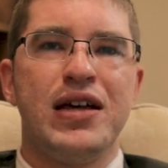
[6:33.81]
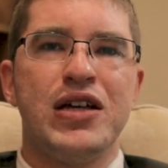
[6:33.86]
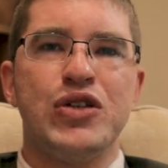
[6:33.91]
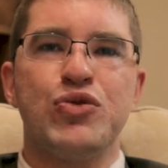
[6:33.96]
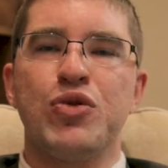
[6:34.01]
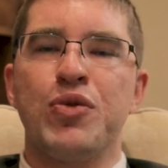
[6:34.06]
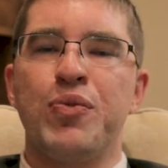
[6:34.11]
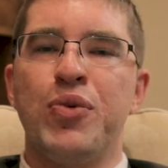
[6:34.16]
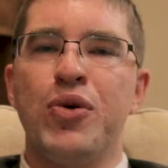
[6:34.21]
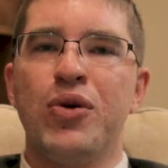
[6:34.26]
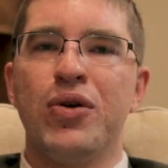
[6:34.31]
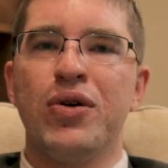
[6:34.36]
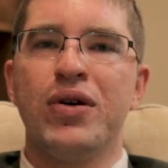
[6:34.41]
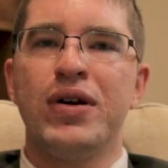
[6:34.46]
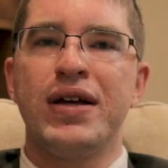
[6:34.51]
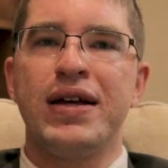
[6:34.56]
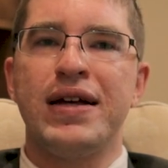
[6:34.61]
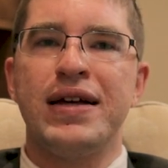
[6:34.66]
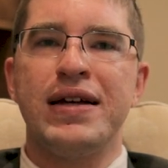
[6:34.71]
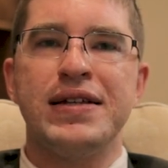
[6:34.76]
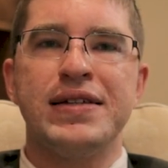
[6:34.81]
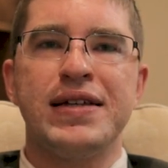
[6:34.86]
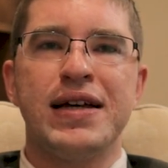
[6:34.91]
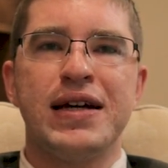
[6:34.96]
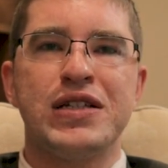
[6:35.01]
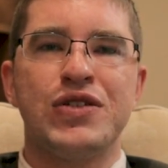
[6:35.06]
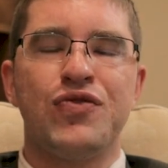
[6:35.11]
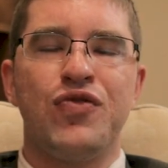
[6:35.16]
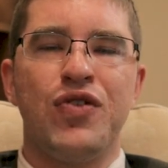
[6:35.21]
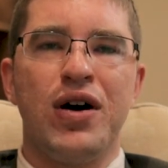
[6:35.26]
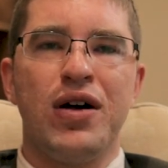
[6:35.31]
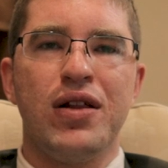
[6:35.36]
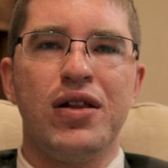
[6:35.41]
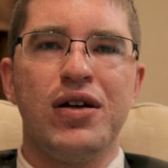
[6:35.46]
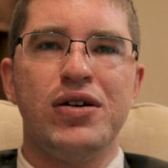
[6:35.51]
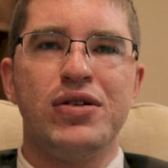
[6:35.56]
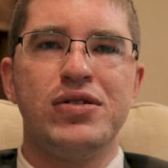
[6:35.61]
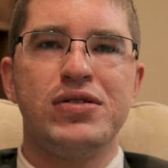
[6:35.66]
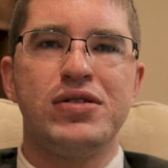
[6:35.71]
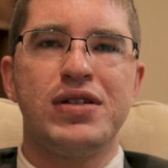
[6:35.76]
His report is as
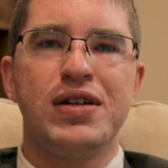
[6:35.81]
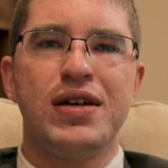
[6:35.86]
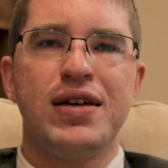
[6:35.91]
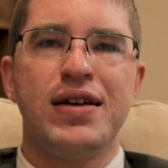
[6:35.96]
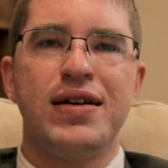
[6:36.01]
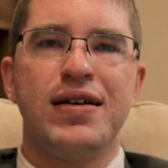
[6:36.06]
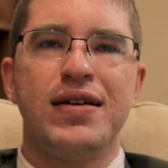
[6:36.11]
follows